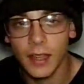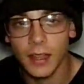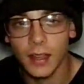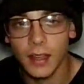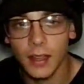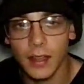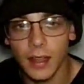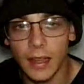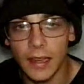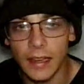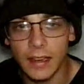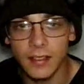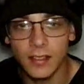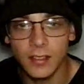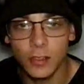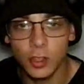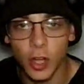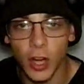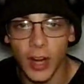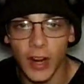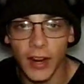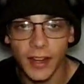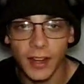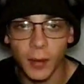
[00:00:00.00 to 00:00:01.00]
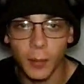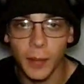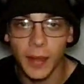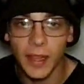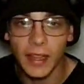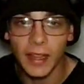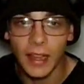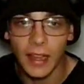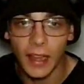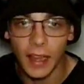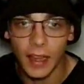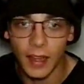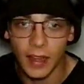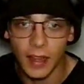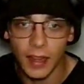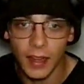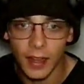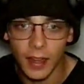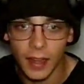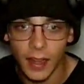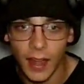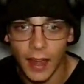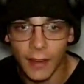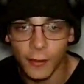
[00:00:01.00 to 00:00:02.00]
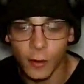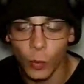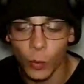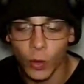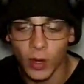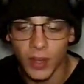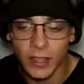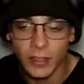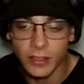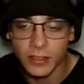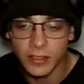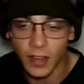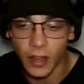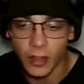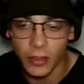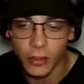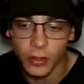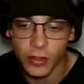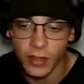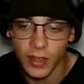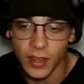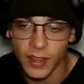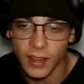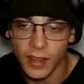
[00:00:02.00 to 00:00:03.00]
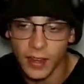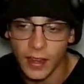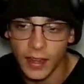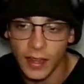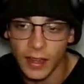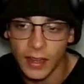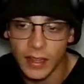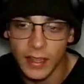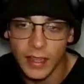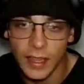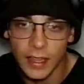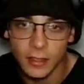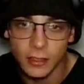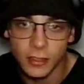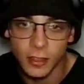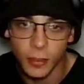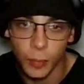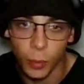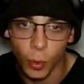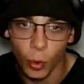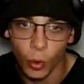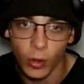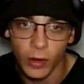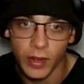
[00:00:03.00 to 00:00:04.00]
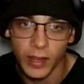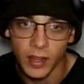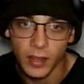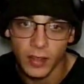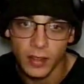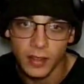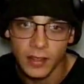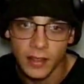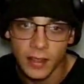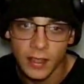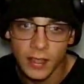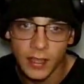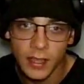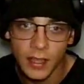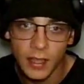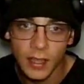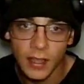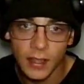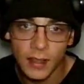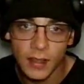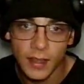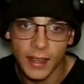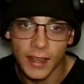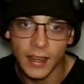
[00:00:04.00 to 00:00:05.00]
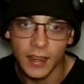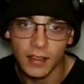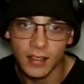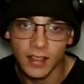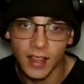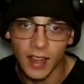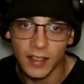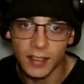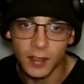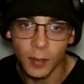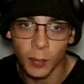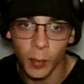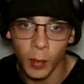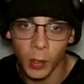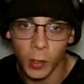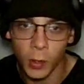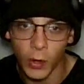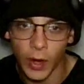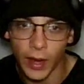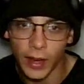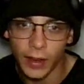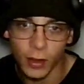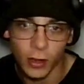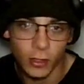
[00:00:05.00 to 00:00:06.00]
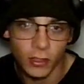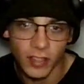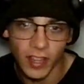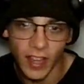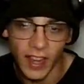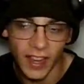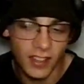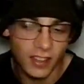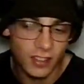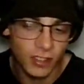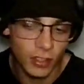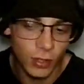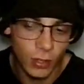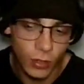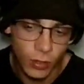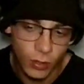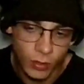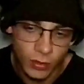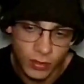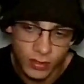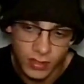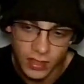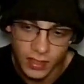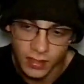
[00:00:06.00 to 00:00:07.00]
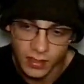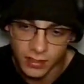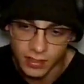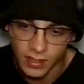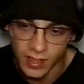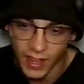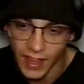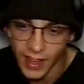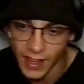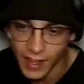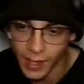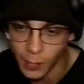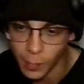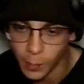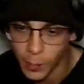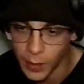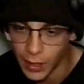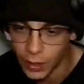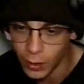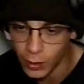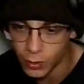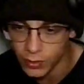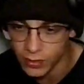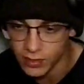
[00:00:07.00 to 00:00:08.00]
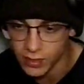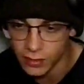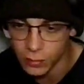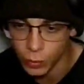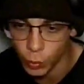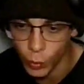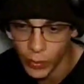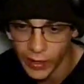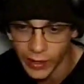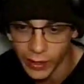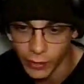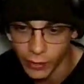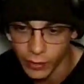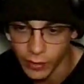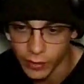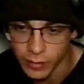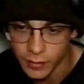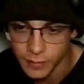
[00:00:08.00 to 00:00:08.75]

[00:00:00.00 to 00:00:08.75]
He's trying to be everyone else other than Ilia Topuria. Like, he's got the McGregor tattoos. He's taken belts. It's weird.